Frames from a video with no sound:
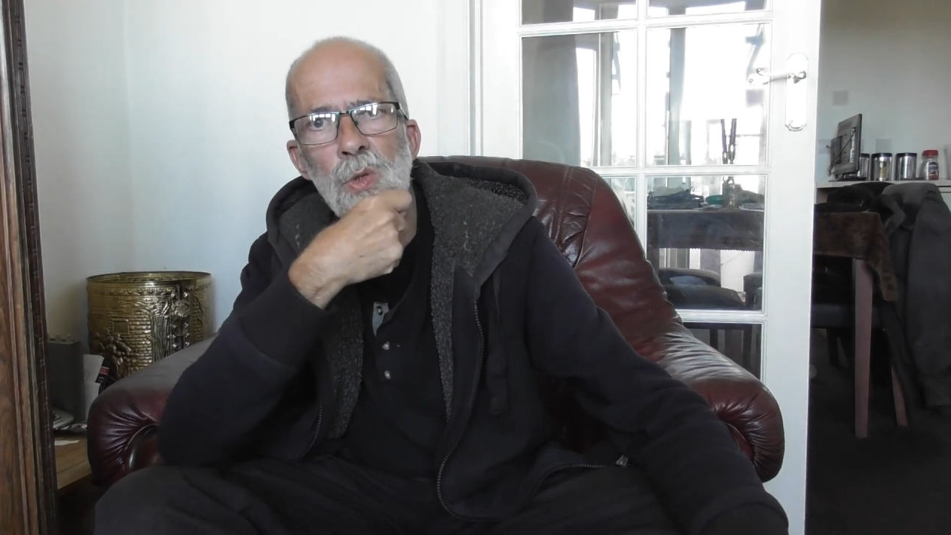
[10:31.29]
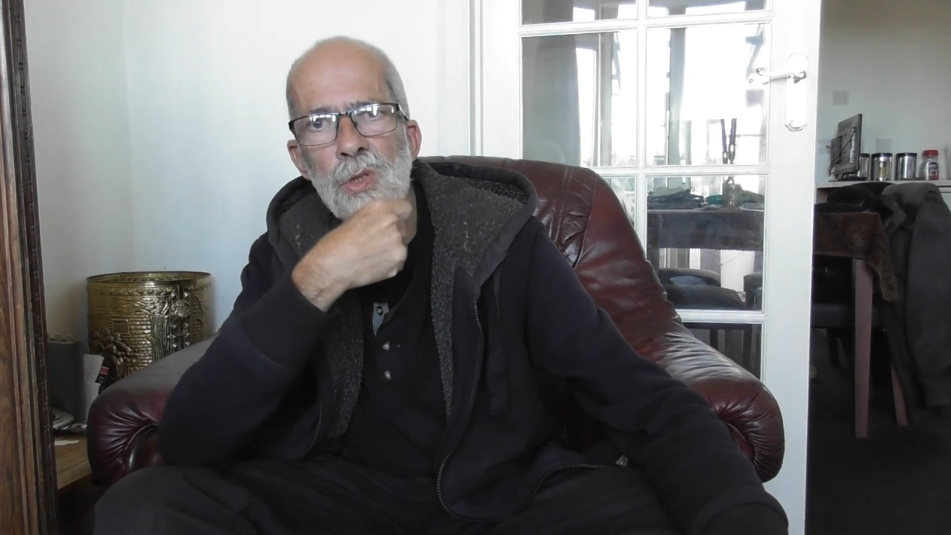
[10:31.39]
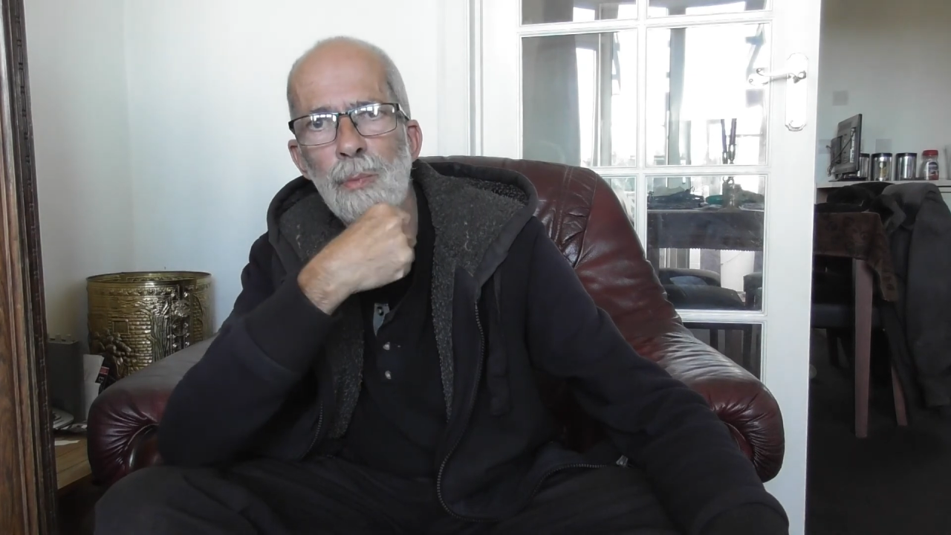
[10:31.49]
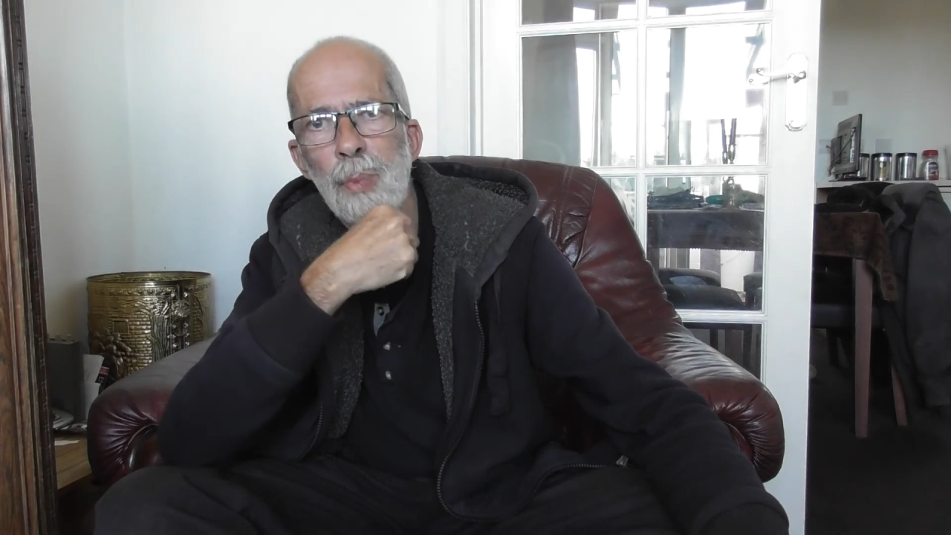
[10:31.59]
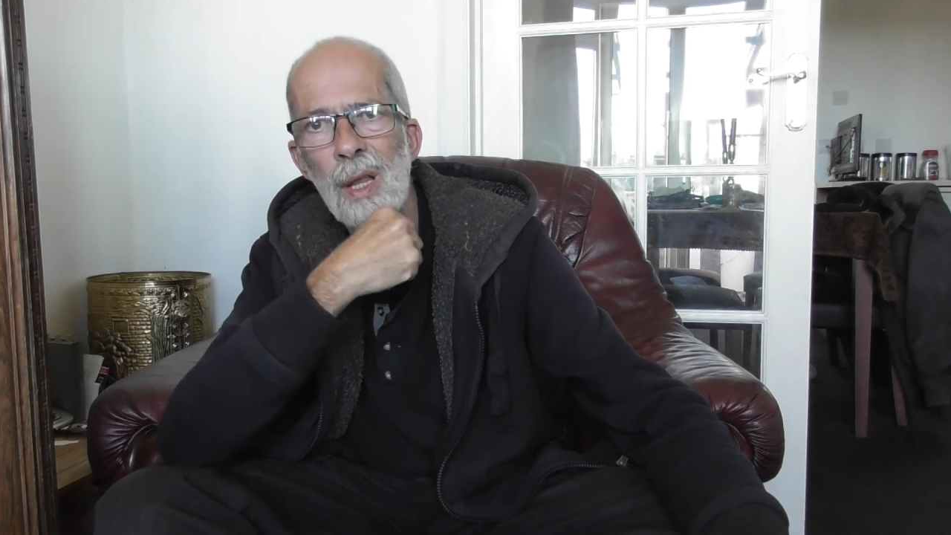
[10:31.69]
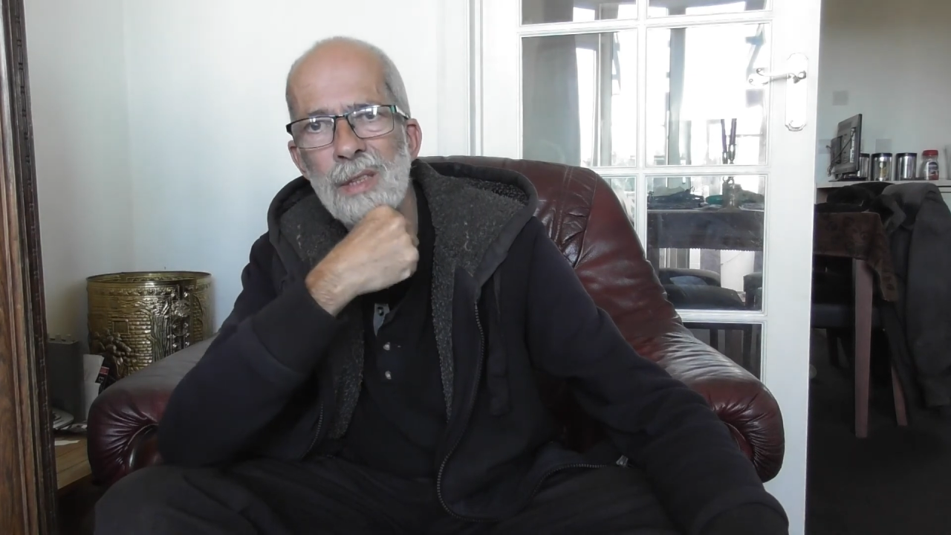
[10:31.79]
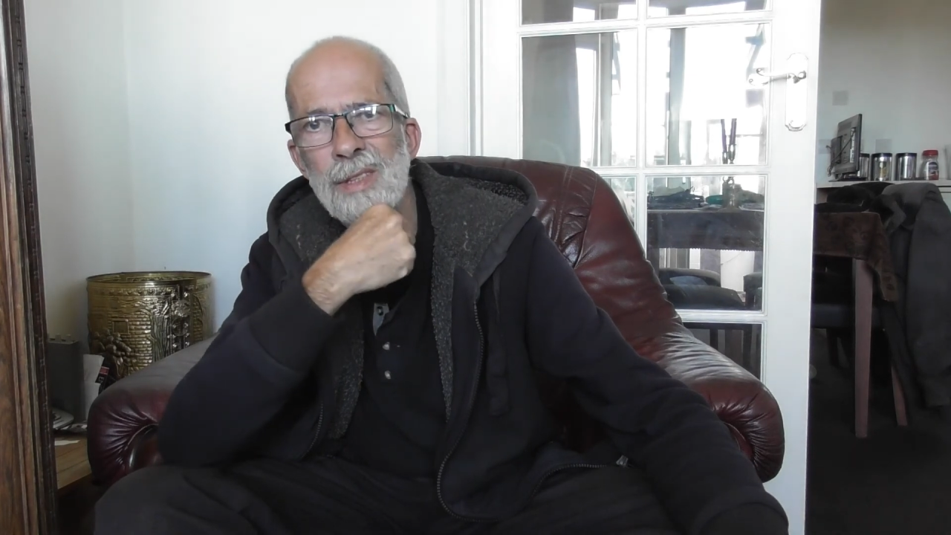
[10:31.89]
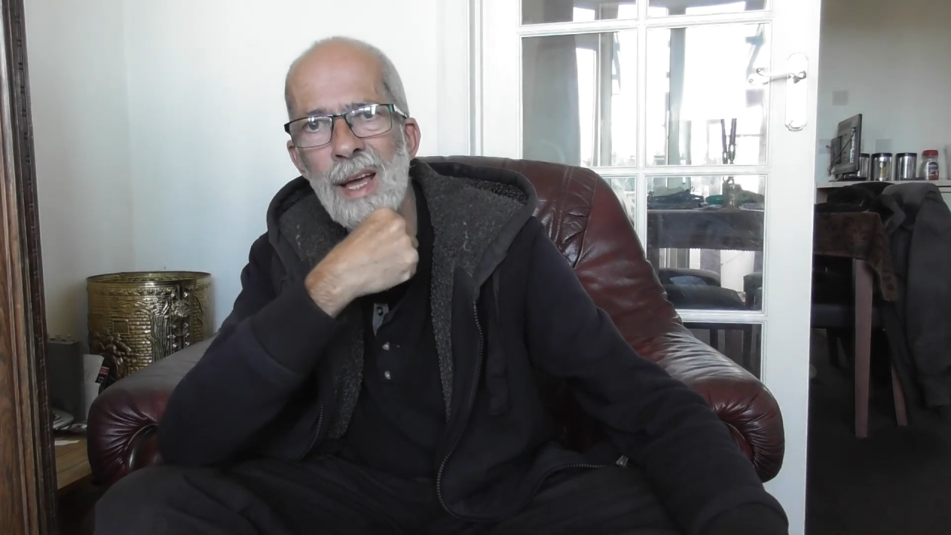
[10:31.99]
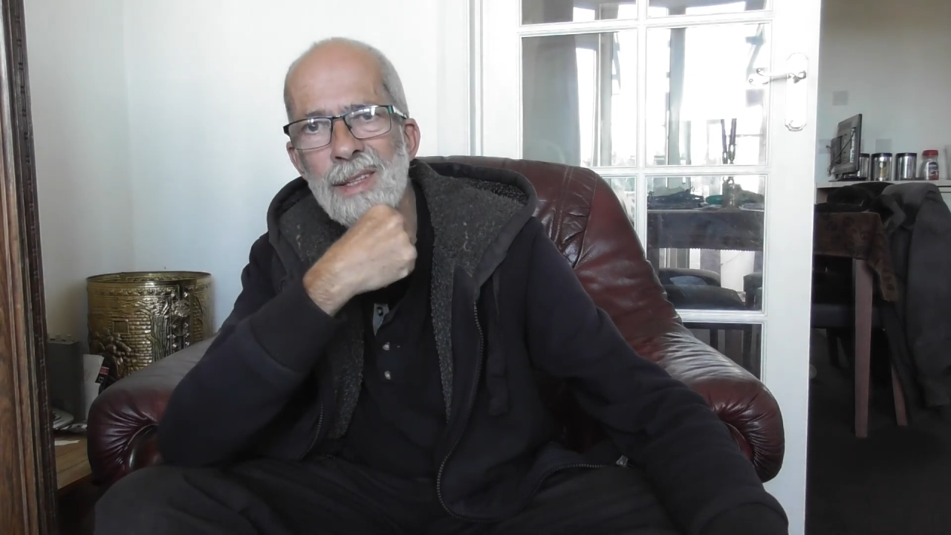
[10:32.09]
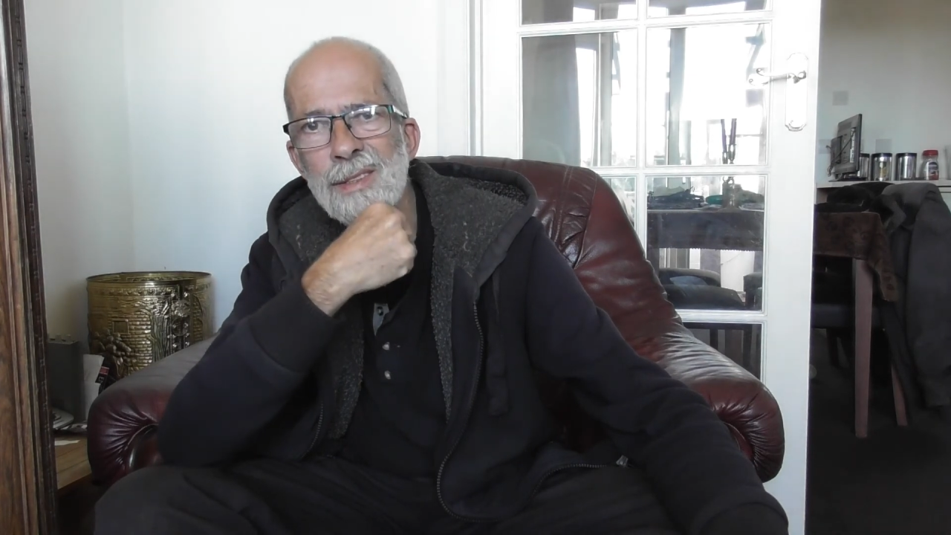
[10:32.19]
some blood
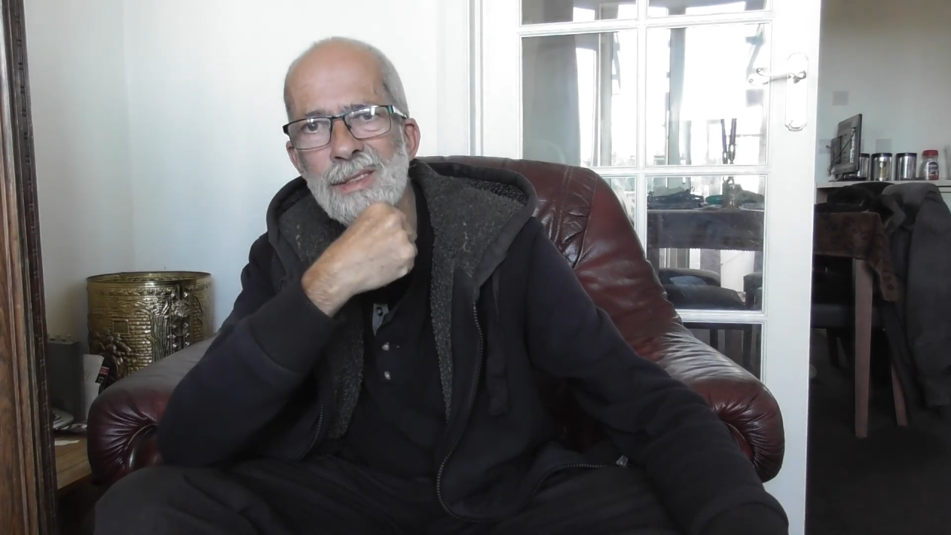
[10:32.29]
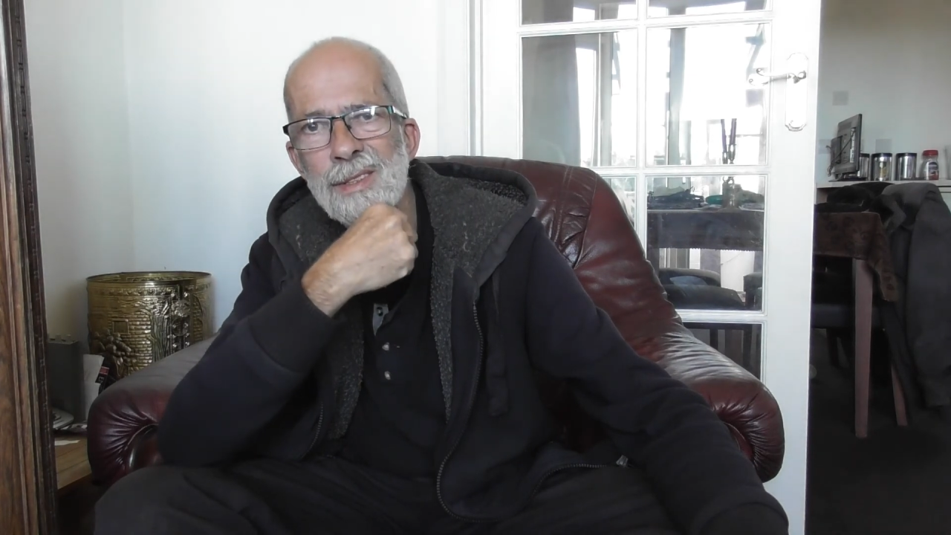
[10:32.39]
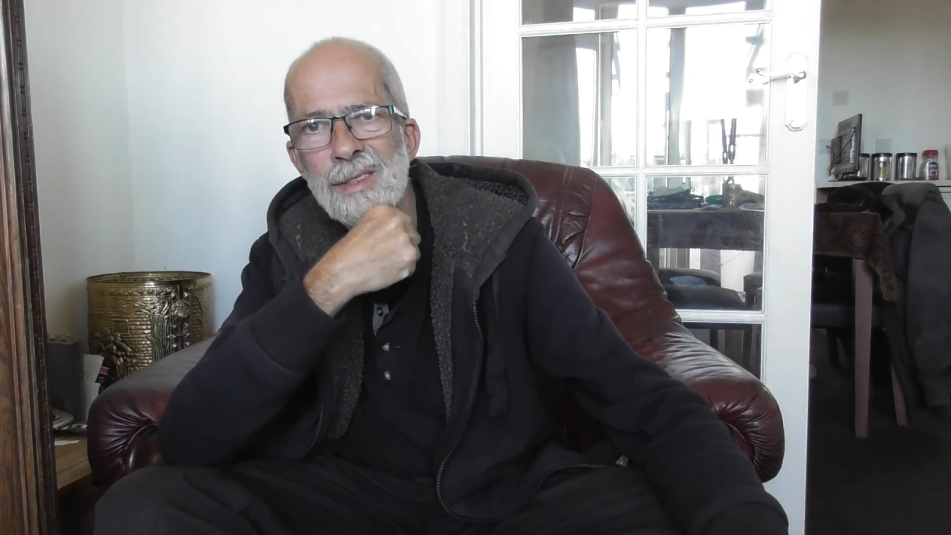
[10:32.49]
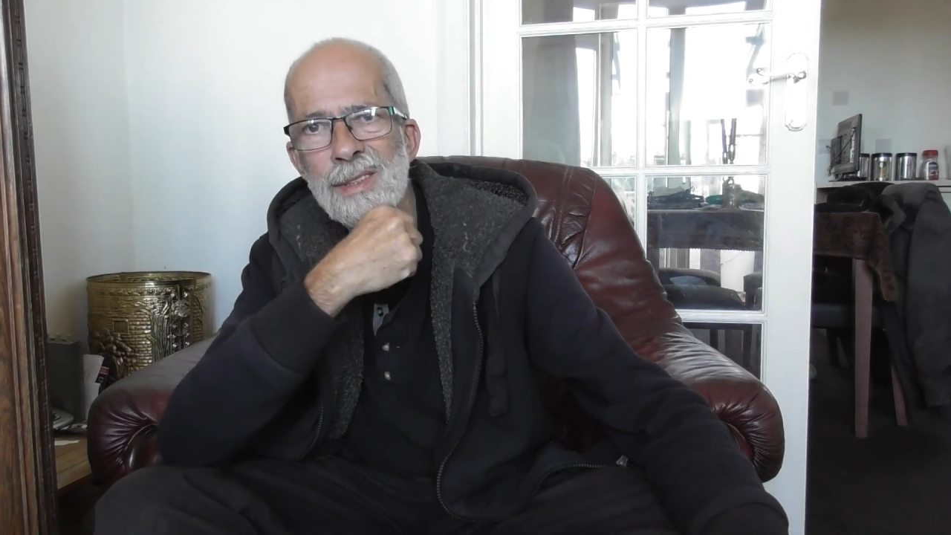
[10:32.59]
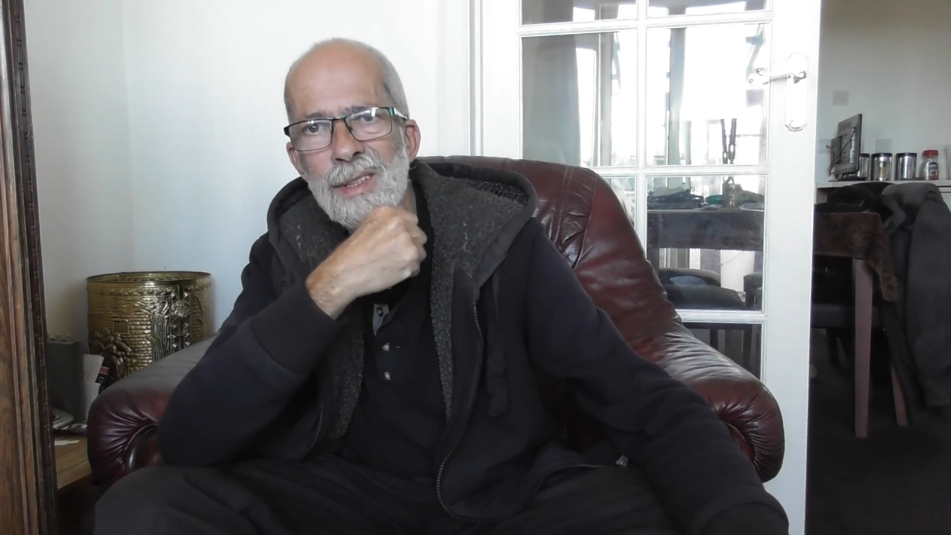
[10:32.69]
tests.